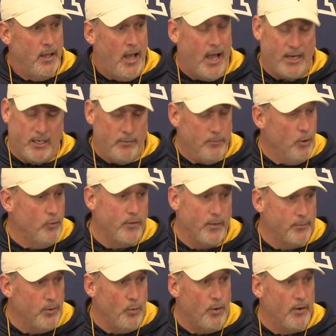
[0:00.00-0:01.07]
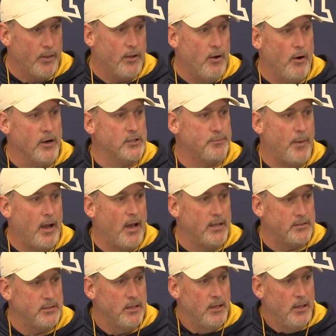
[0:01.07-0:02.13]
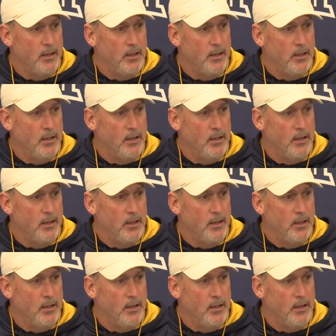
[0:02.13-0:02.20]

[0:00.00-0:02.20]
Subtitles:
I could move him to one of the guard spots,